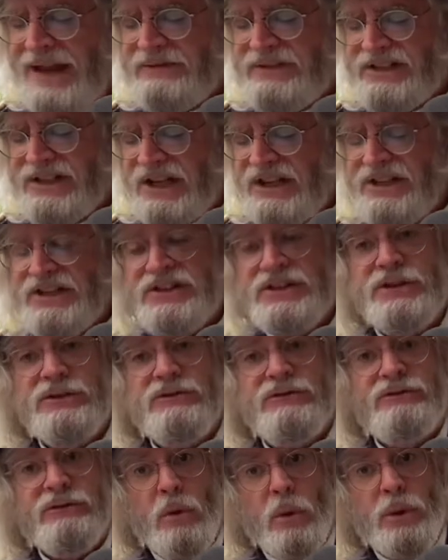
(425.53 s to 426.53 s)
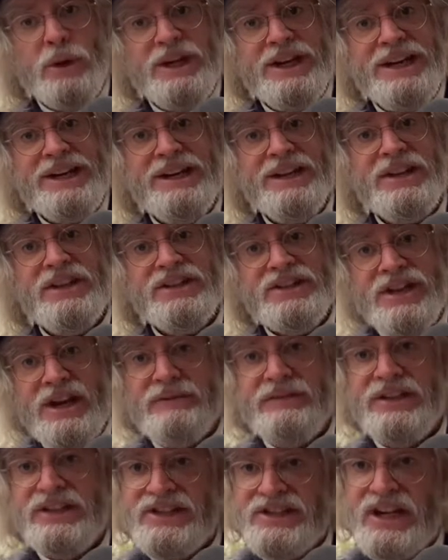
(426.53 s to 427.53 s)
cents to
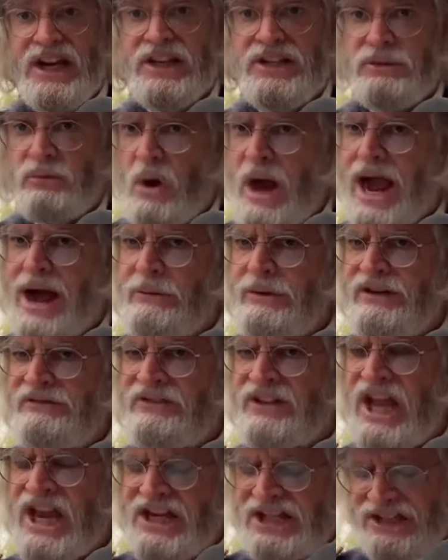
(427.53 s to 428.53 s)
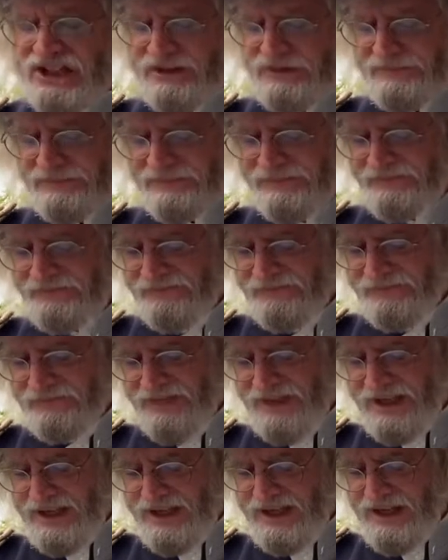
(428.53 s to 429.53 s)
47 cents. Wow, inflation.
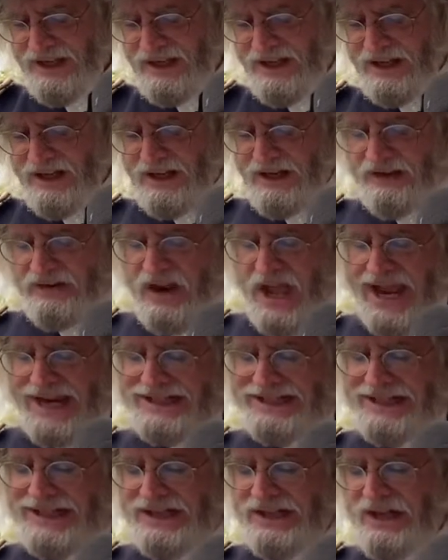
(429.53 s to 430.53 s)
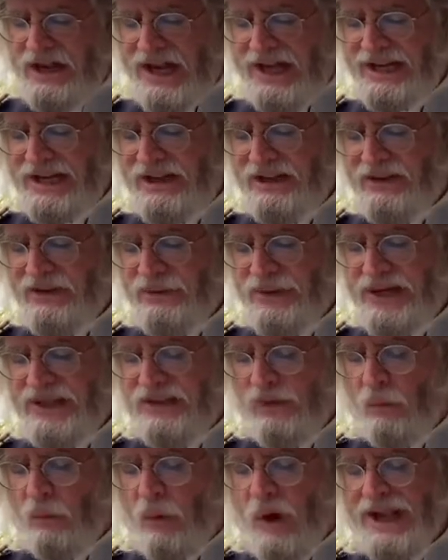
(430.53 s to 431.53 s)
1993, the
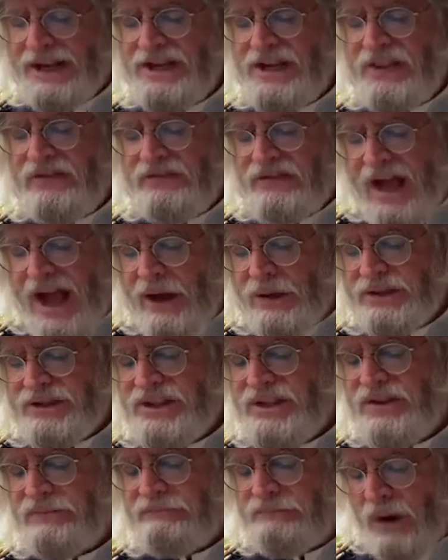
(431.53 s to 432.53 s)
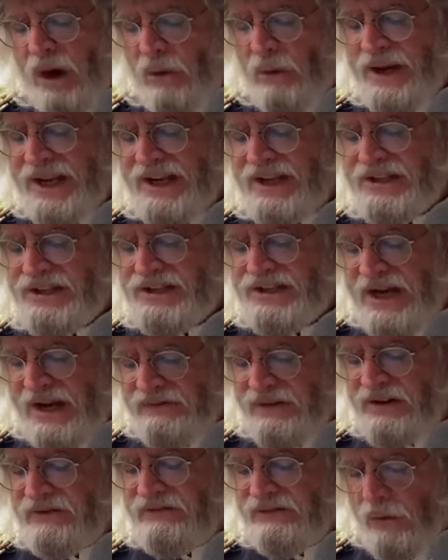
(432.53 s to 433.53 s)
1000th Boeing
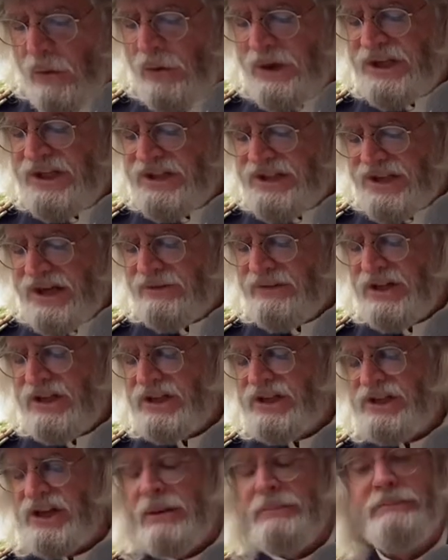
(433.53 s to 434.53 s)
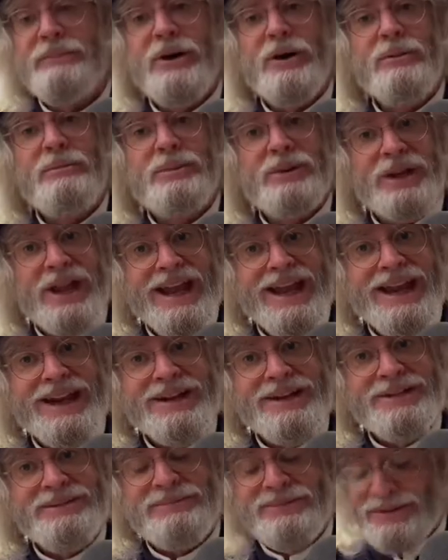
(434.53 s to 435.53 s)
747 jumbo plane
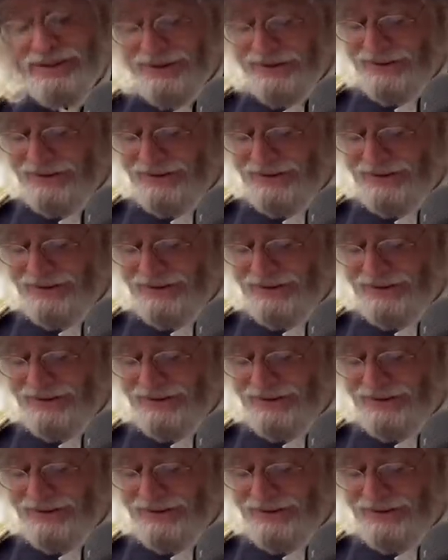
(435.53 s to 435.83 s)
is produced.